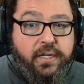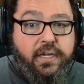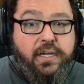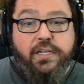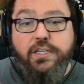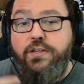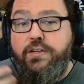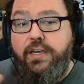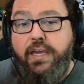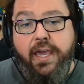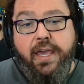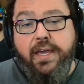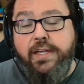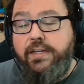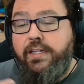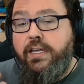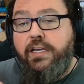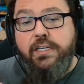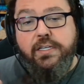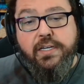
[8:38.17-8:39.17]
You can't,
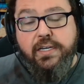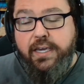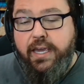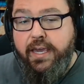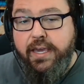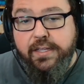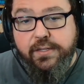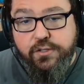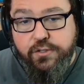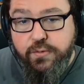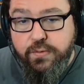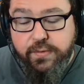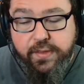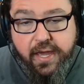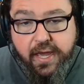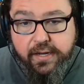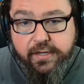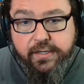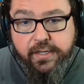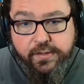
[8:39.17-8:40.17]
you can't do
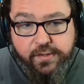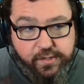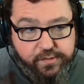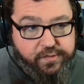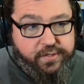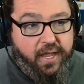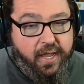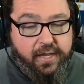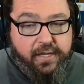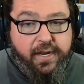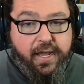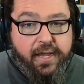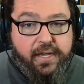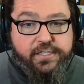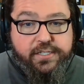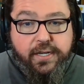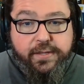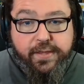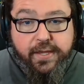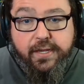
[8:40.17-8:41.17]
that in this day and age.
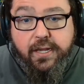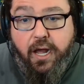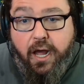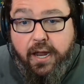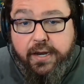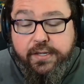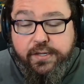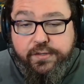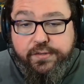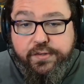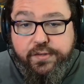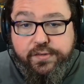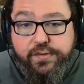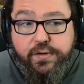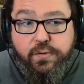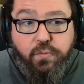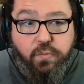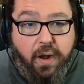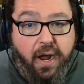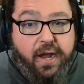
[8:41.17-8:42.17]
I think audiences
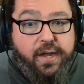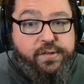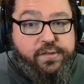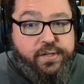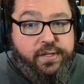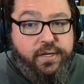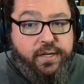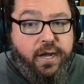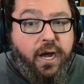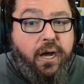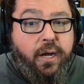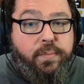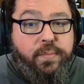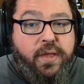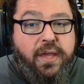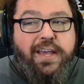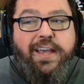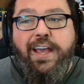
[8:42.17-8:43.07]
are wising up.